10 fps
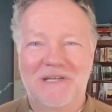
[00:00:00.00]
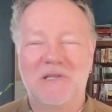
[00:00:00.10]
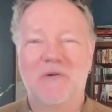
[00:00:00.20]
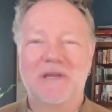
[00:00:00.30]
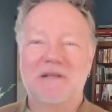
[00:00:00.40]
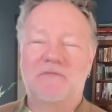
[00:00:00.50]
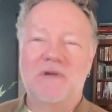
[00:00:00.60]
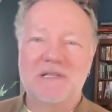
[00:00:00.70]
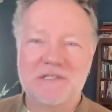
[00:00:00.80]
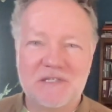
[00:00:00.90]
Hello again,
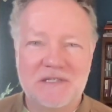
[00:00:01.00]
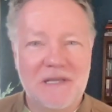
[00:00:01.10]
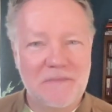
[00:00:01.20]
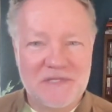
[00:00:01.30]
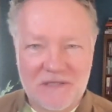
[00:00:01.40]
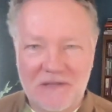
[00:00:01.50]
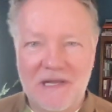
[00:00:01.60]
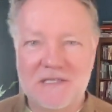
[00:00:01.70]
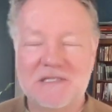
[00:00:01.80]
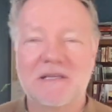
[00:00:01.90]
friends. Tempest and
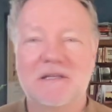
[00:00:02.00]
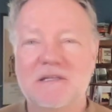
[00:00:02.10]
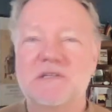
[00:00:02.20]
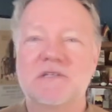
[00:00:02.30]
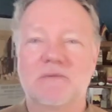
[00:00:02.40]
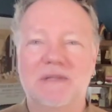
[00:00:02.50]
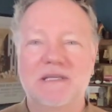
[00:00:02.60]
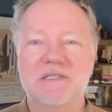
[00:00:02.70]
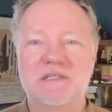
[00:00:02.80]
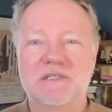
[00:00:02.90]
Glass 2nd edition
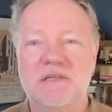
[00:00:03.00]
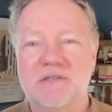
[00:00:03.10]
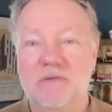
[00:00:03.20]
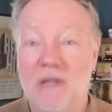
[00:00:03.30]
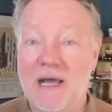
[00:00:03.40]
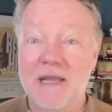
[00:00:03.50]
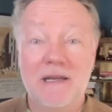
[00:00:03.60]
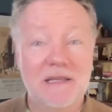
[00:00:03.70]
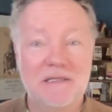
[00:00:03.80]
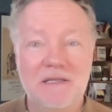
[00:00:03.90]
releases
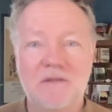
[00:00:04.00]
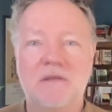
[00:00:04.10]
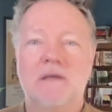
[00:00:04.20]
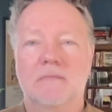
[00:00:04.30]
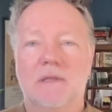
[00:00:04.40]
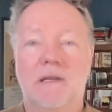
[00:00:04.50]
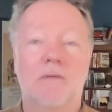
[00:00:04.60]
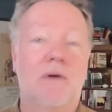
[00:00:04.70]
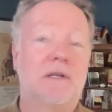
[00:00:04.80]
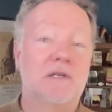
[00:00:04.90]
July 19th, and
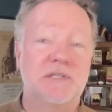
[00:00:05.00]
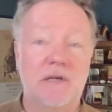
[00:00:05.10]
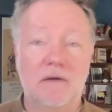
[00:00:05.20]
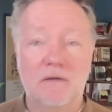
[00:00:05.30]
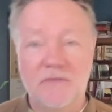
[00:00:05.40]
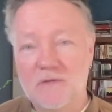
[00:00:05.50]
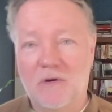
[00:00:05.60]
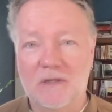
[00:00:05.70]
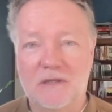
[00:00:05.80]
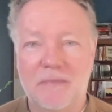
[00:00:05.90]
I wanted to share a few
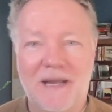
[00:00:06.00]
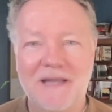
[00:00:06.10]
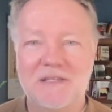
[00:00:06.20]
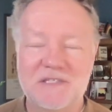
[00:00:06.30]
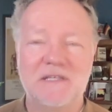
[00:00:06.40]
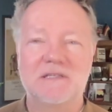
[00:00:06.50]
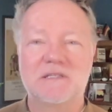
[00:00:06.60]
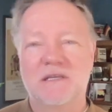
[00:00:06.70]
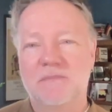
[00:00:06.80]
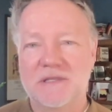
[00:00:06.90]
more little
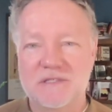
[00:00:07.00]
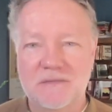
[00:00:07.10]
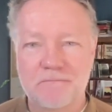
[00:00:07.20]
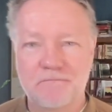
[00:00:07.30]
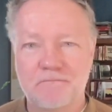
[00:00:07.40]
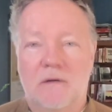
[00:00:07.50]
behind-the-scenes tidbits.